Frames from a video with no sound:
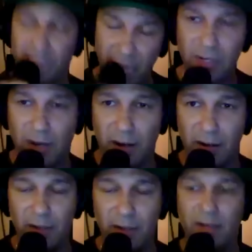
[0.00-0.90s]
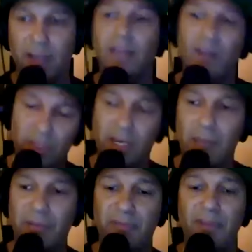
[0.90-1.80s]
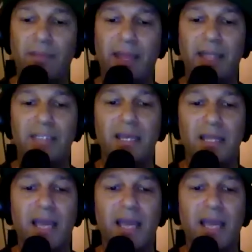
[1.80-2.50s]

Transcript: Soundgarden, along with a couple of other bands,